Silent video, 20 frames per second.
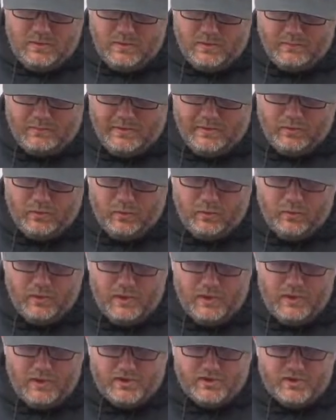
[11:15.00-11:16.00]

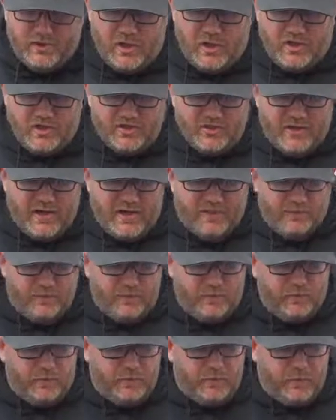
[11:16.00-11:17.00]
Michael, shock
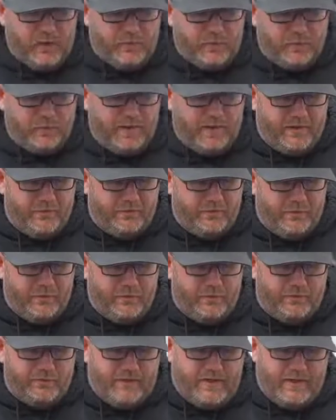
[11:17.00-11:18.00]
travel on a wing
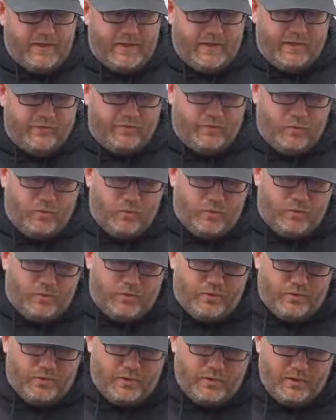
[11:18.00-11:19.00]
305
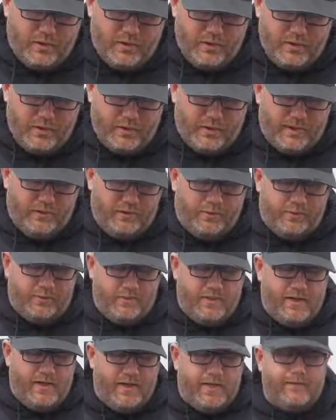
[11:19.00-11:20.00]
quarter and
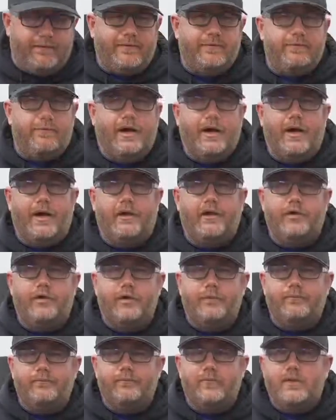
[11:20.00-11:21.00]
3/8
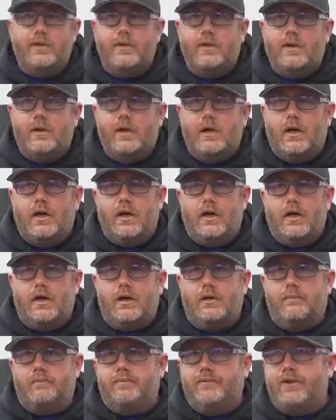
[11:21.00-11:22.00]
mile.
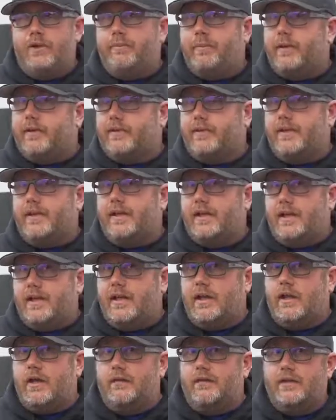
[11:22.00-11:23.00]
Typically,
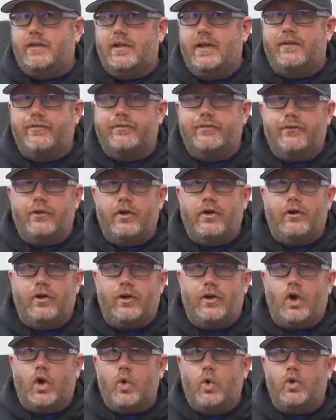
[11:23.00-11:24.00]
again, on the left front,
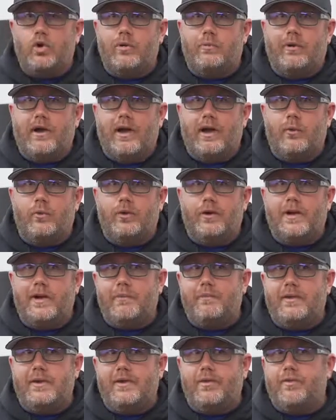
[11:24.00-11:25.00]
on a quarter mile, we're going
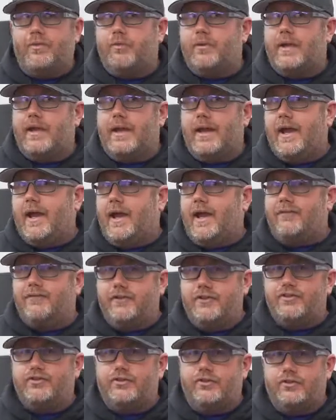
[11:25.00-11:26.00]
to be 3.5
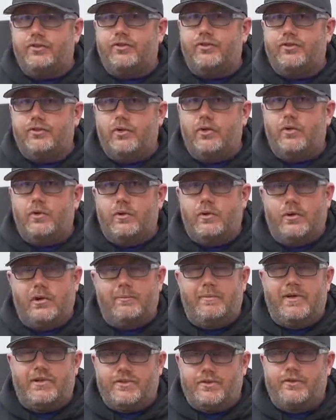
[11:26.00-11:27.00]
inches or so. We want
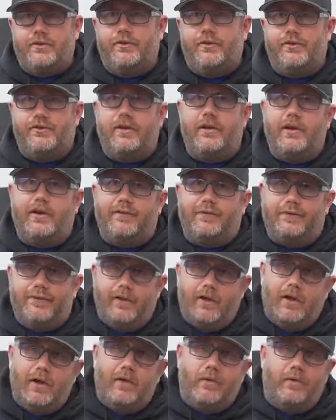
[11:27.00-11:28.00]
to make sure there's enough
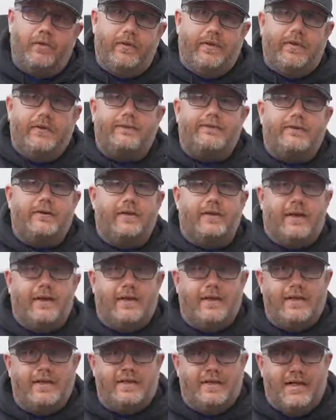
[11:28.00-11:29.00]
where the left front
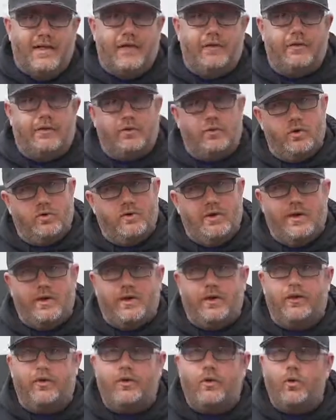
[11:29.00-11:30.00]
can get down and rotate
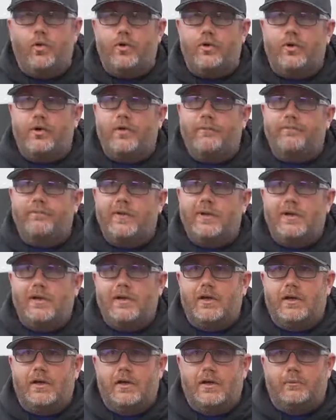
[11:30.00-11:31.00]
into the corner.
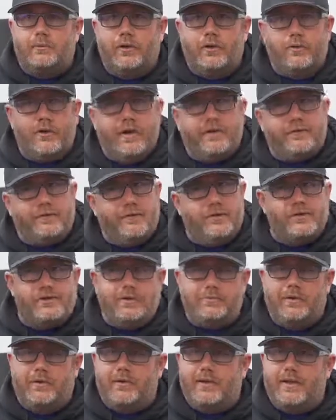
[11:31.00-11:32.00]
Your right front
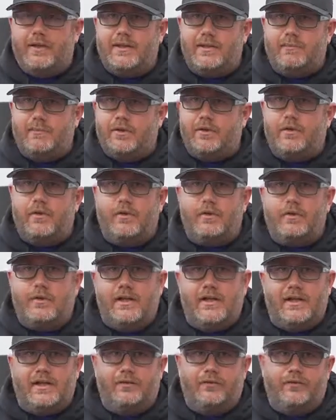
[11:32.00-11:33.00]
should be right in the middle of the
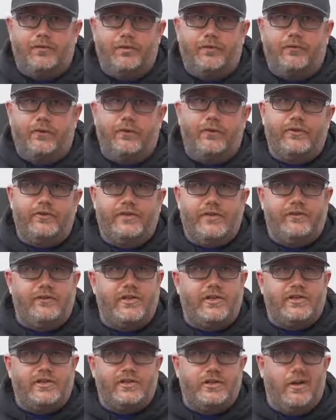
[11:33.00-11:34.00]
range. So if you're a
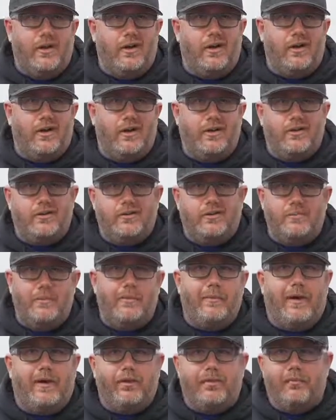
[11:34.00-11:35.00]
7-inch shock, it should
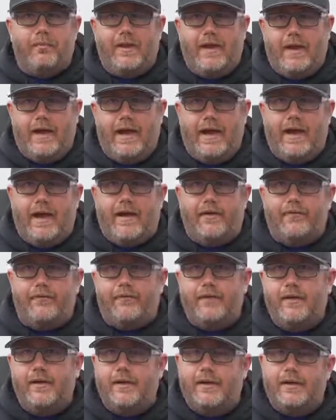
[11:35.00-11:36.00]
be about 3.5.
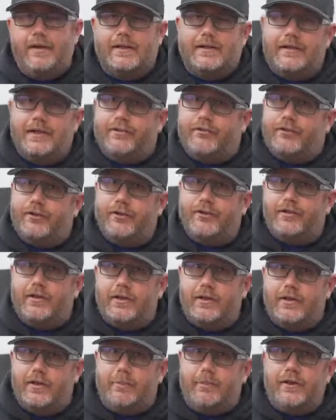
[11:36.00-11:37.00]
Left rear is
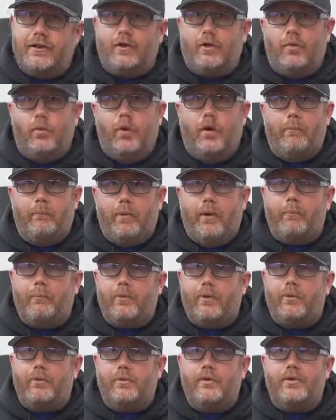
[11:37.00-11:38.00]
going to depend on what bump
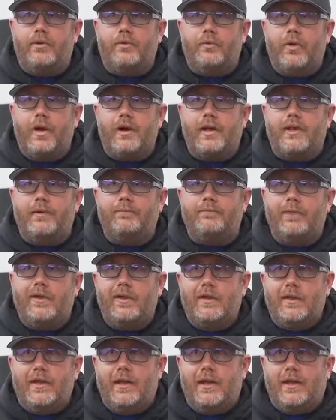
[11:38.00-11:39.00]
rubber you're running.
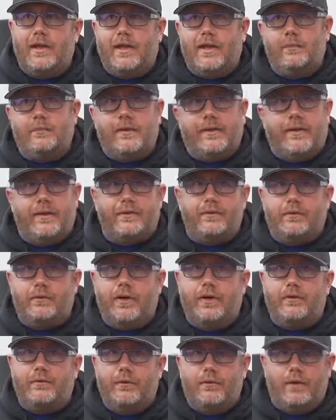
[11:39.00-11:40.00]
And again, we like the
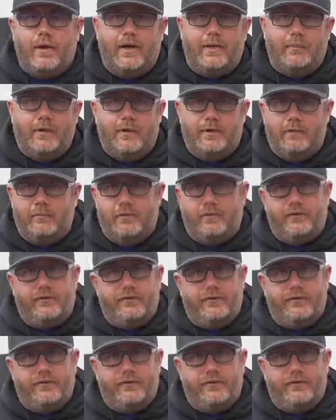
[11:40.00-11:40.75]
right rear right about in the middle.